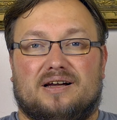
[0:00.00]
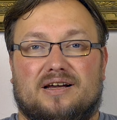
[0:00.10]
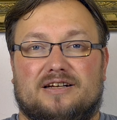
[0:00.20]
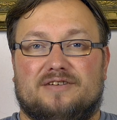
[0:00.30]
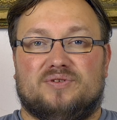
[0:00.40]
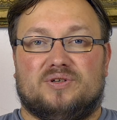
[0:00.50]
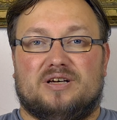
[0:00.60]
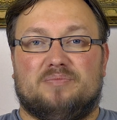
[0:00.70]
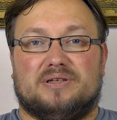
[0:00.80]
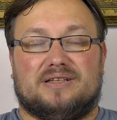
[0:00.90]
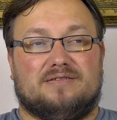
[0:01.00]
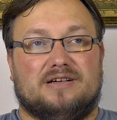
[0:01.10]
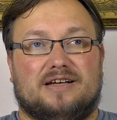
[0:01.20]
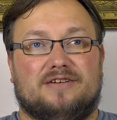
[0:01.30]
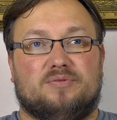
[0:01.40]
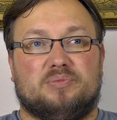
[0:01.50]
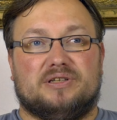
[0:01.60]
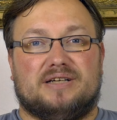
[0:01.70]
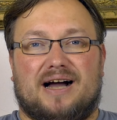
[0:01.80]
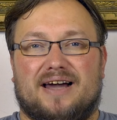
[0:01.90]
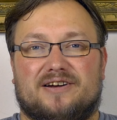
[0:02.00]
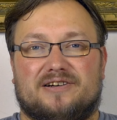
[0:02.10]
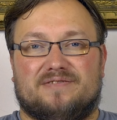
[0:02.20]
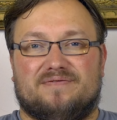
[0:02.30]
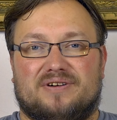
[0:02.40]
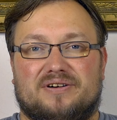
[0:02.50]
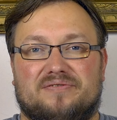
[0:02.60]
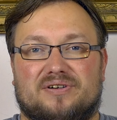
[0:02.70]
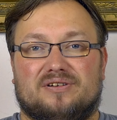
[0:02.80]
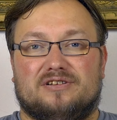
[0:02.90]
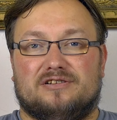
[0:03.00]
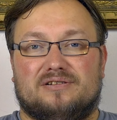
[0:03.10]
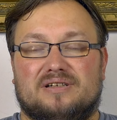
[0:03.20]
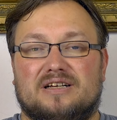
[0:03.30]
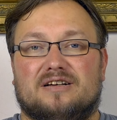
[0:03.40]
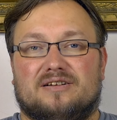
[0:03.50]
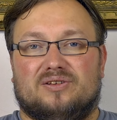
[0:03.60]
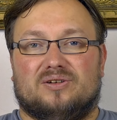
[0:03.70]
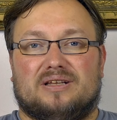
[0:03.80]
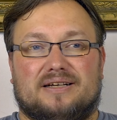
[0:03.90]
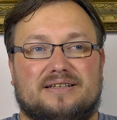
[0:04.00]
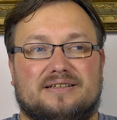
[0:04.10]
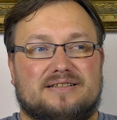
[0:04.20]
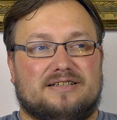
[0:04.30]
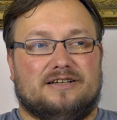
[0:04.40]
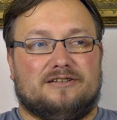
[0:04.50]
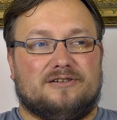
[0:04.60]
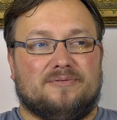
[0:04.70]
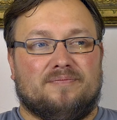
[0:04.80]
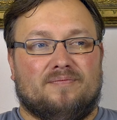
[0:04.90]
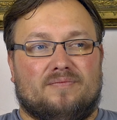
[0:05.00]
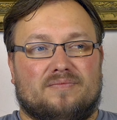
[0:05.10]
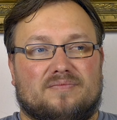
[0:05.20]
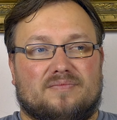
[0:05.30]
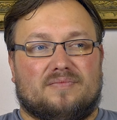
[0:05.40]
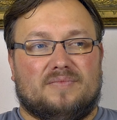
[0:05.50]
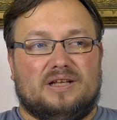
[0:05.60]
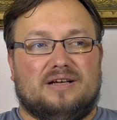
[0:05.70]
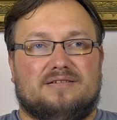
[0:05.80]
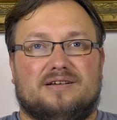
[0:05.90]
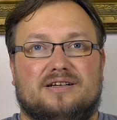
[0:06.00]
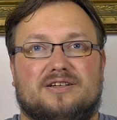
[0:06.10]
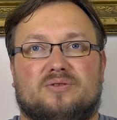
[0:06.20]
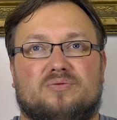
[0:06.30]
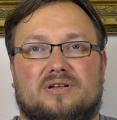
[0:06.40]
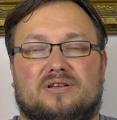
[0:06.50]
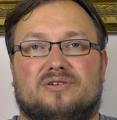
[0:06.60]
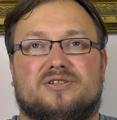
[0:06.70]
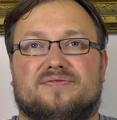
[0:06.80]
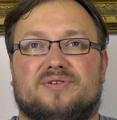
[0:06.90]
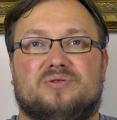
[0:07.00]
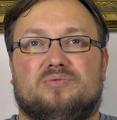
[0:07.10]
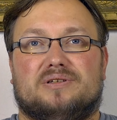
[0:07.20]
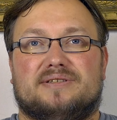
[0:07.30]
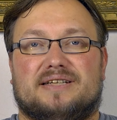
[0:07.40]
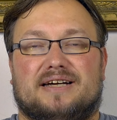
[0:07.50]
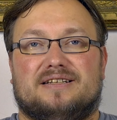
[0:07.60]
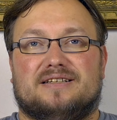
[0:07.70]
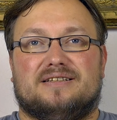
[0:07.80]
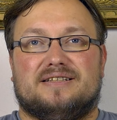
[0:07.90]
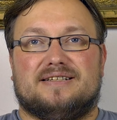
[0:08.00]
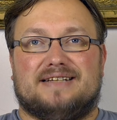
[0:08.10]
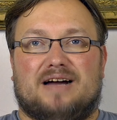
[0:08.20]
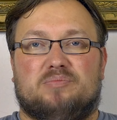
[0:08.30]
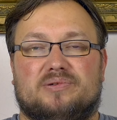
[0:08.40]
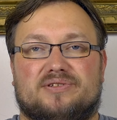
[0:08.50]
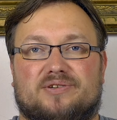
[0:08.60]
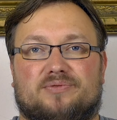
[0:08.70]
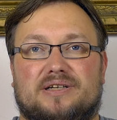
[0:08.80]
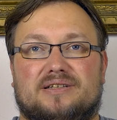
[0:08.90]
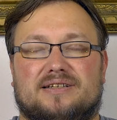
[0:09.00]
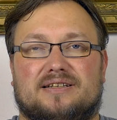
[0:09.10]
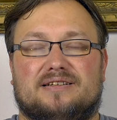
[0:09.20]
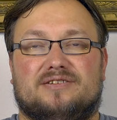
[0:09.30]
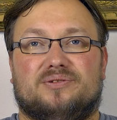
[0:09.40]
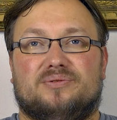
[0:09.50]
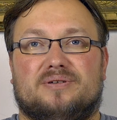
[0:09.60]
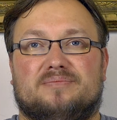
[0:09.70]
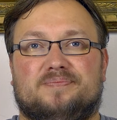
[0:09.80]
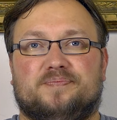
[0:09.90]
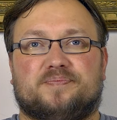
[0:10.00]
And if you keep it, and if you put it higher, then very, very little, not like this. And you know, lots of you will say that this is Apple's greed, and to